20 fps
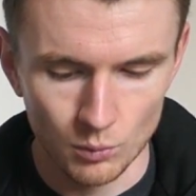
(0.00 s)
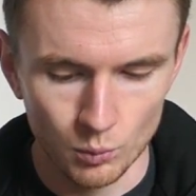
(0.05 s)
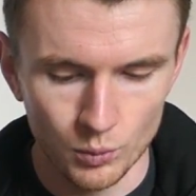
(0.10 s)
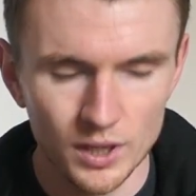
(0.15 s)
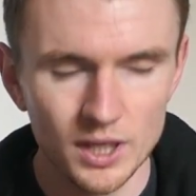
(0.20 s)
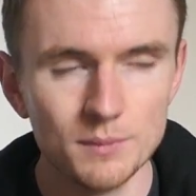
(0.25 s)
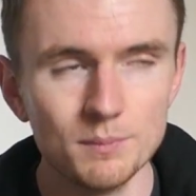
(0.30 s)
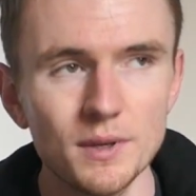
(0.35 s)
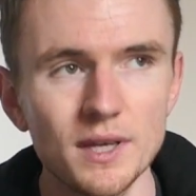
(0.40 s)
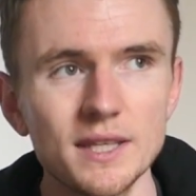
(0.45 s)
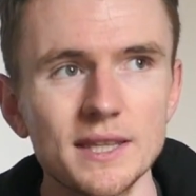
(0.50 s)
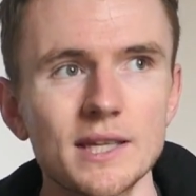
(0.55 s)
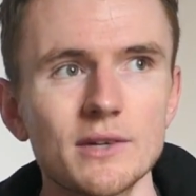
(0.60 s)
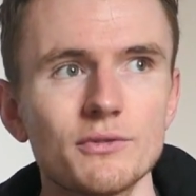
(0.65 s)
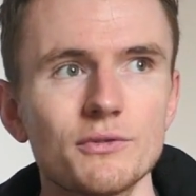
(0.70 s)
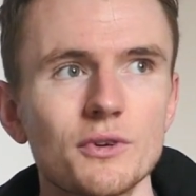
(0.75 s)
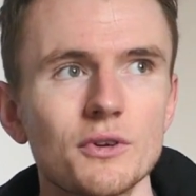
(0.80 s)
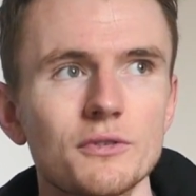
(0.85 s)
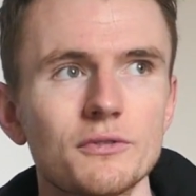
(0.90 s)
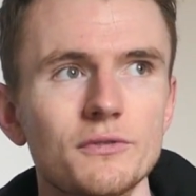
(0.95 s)
We'd been there
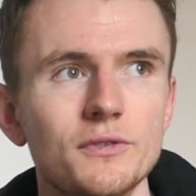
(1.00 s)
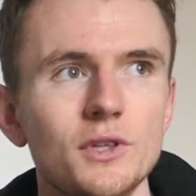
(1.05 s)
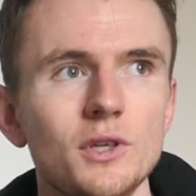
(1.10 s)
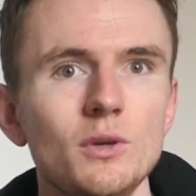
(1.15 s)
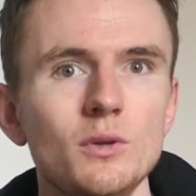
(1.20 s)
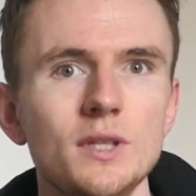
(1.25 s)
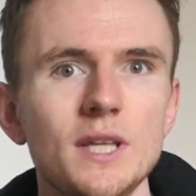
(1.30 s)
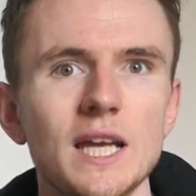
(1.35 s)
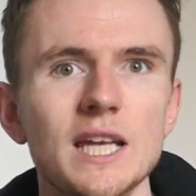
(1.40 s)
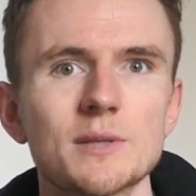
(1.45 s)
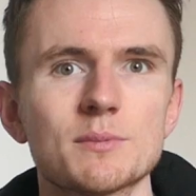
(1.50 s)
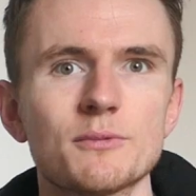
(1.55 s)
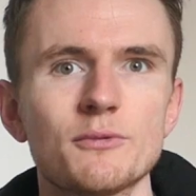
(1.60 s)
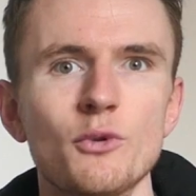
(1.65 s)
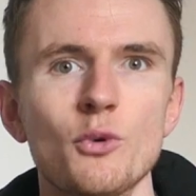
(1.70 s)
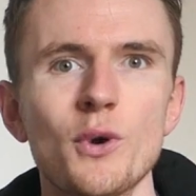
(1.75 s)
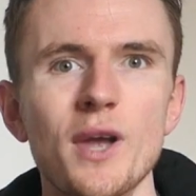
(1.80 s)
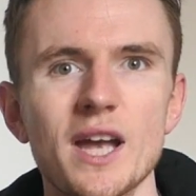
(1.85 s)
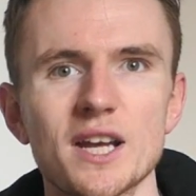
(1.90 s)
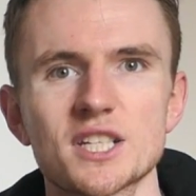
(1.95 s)
for a few days
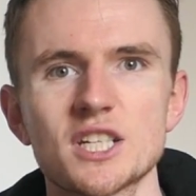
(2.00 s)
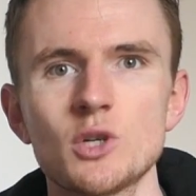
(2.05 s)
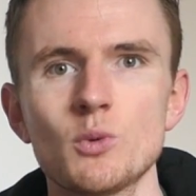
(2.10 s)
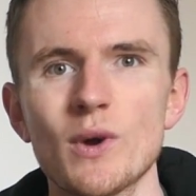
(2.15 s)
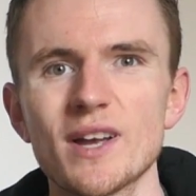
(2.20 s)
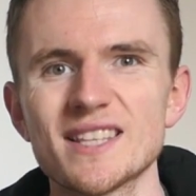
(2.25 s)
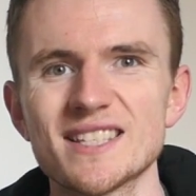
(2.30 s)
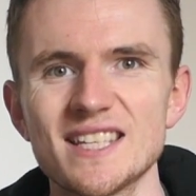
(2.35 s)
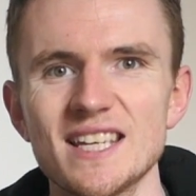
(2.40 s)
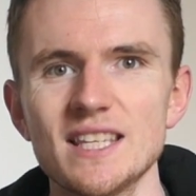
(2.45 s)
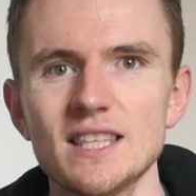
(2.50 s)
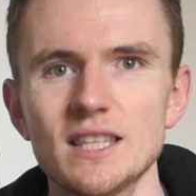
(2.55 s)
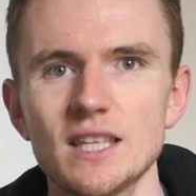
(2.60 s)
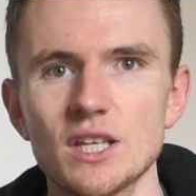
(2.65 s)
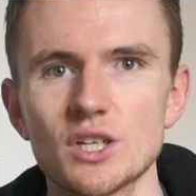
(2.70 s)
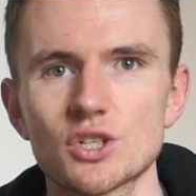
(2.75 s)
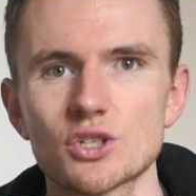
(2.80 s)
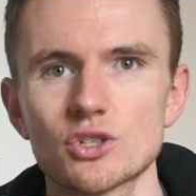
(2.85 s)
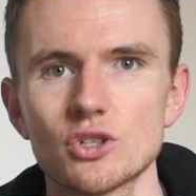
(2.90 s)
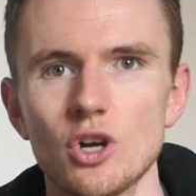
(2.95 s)
before we actually went in
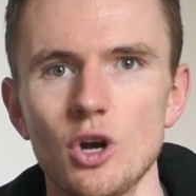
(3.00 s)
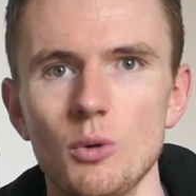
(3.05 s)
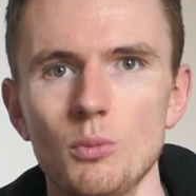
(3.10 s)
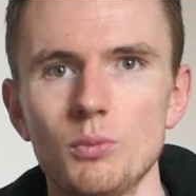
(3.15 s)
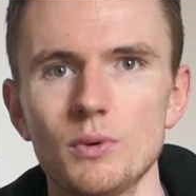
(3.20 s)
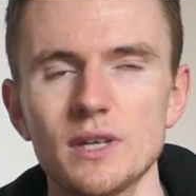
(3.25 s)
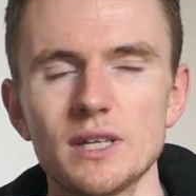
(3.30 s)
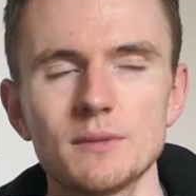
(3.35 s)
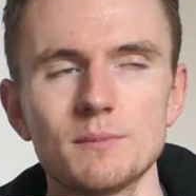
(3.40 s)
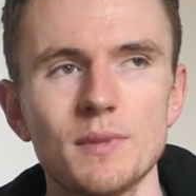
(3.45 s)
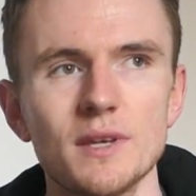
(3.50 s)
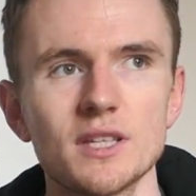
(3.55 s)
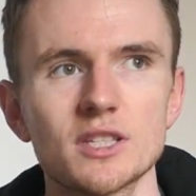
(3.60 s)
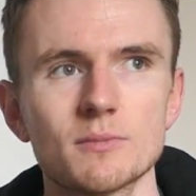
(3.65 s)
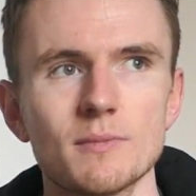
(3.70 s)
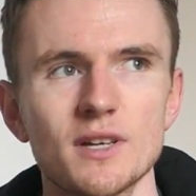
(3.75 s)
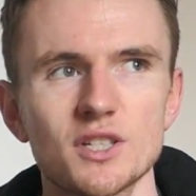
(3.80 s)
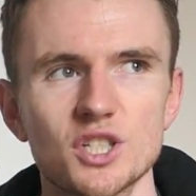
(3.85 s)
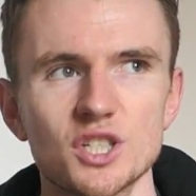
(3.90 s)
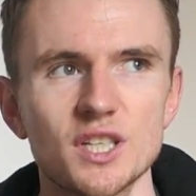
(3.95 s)
this shop. We'd been to
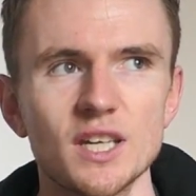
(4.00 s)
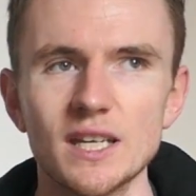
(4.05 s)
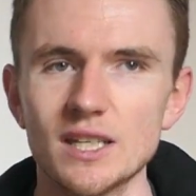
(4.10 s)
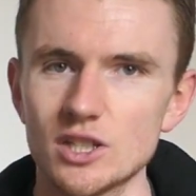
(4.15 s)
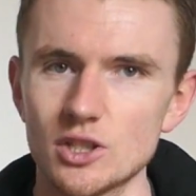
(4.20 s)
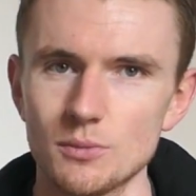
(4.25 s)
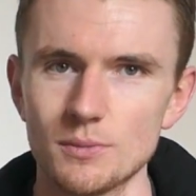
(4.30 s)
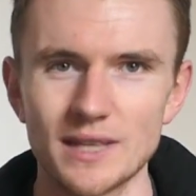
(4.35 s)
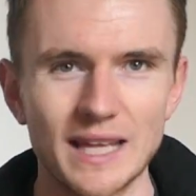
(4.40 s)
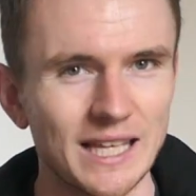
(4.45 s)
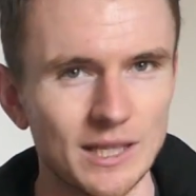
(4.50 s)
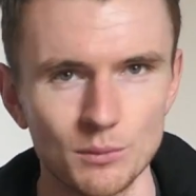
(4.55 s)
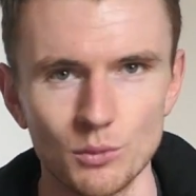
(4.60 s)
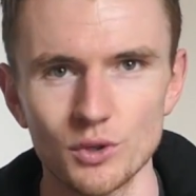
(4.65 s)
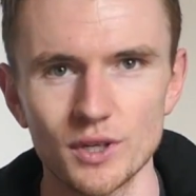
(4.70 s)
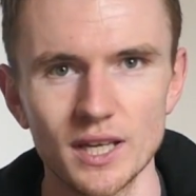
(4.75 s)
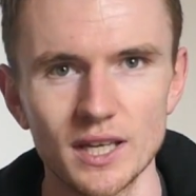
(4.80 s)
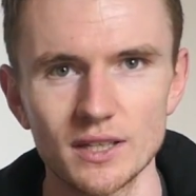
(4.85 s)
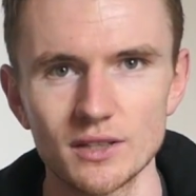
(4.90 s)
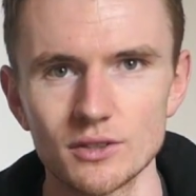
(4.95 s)
Magic Kingdom and Animal
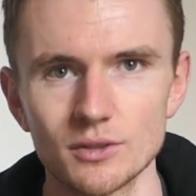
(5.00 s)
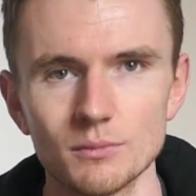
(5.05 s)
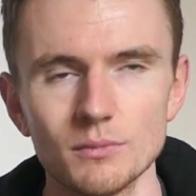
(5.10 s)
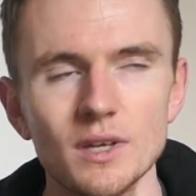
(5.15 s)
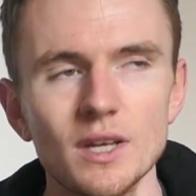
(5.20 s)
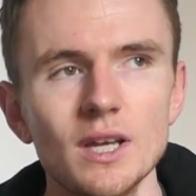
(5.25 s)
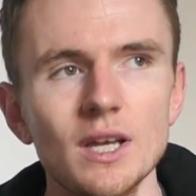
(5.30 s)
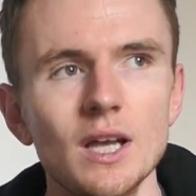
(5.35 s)
Kingdom.